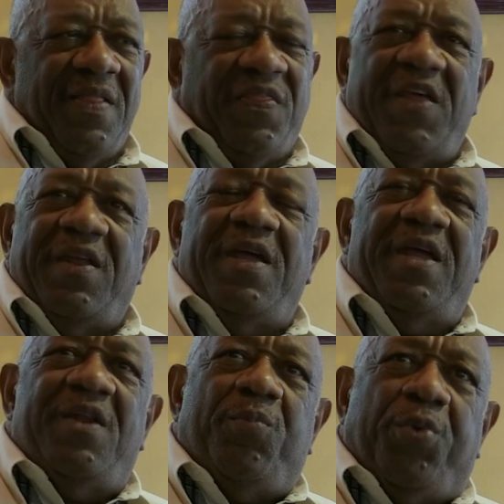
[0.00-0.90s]
that are
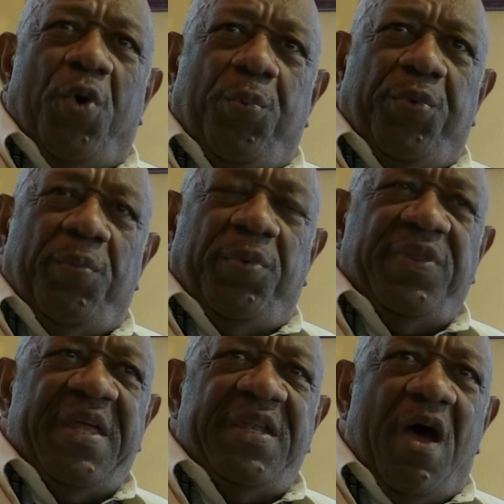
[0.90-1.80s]
inappropriate,
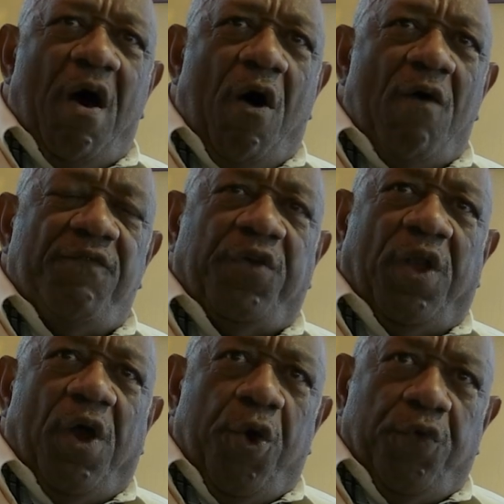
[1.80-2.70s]
but they're not harmful
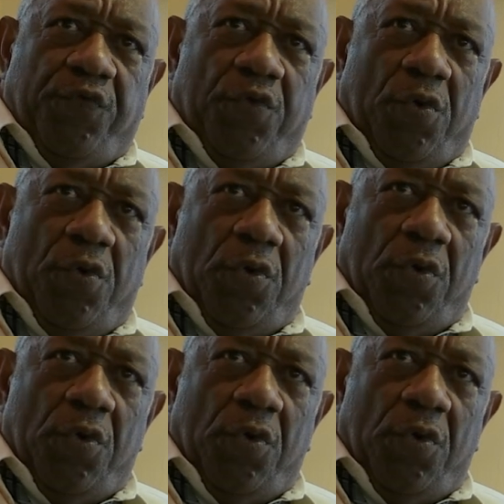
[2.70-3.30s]
or hurtful.